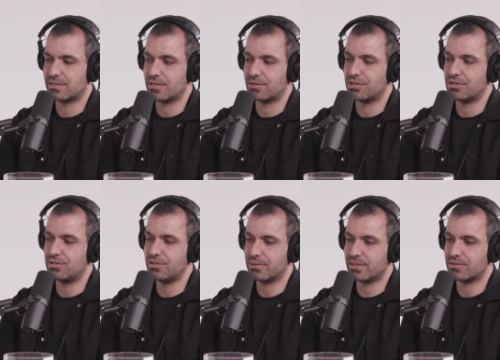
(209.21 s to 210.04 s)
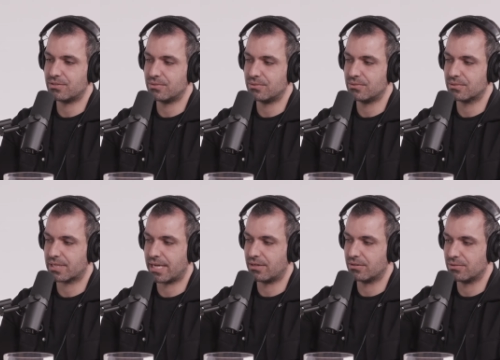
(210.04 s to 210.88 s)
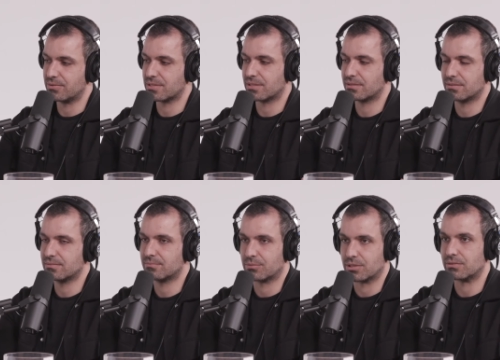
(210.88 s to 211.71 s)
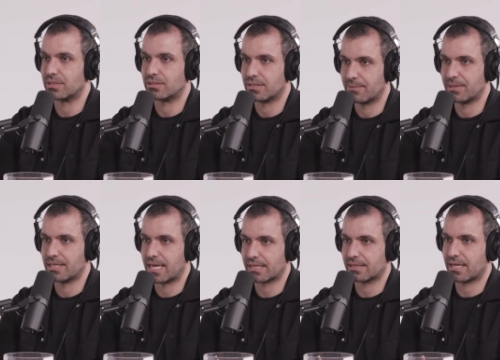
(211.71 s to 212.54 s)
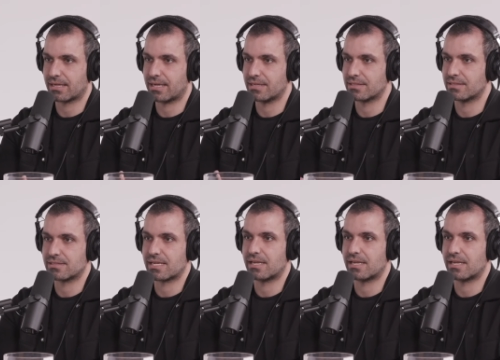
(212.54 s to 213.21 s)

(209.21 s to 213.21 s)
to do it to Kattar, who's a murderer. I mean, that guy's insane.